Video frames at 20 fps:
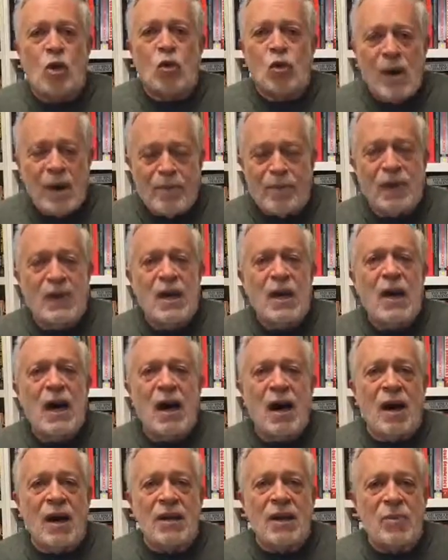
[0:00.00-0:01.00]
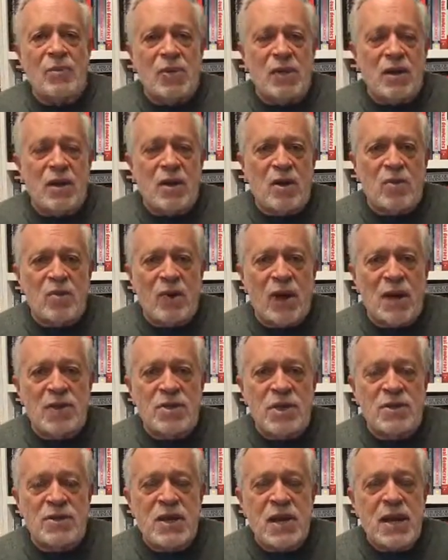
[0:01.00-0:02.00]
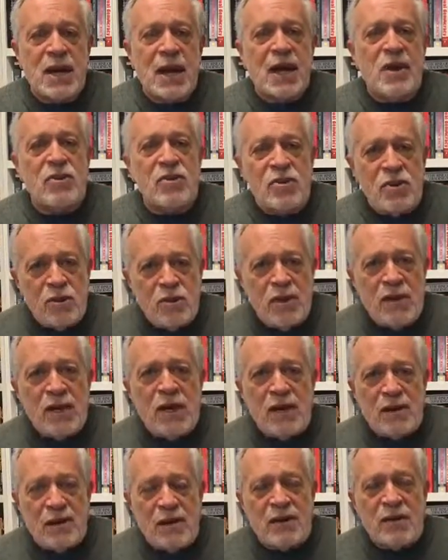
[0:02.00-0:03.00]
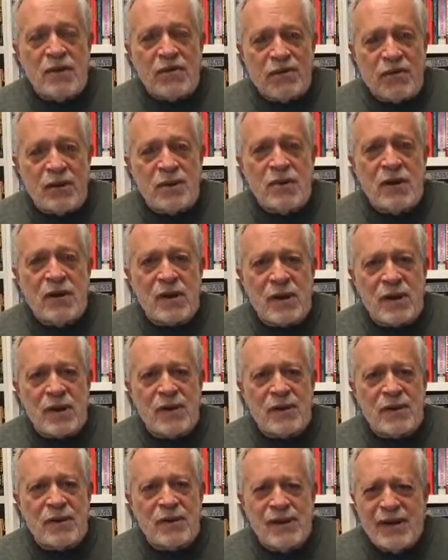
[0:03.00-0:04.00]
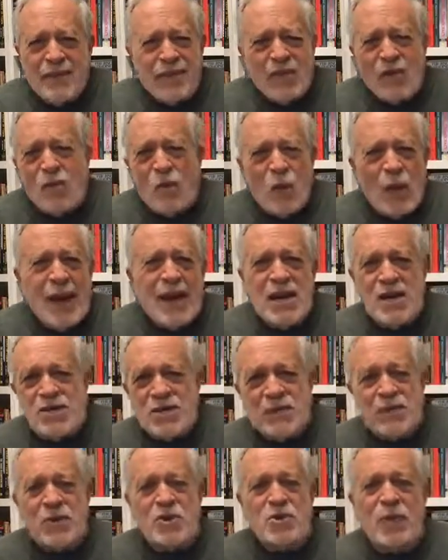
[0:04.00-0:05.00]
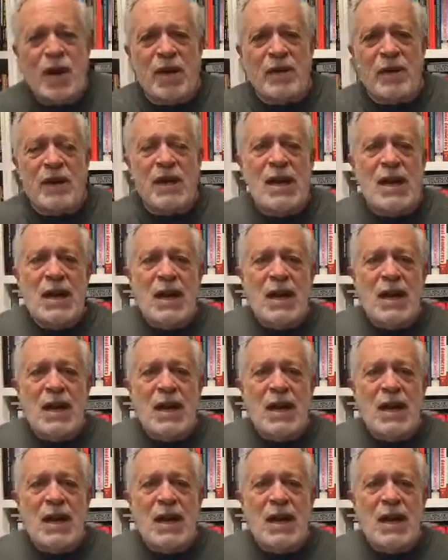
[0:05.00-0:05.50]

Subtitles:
grip on the political process, do need different ways of responding.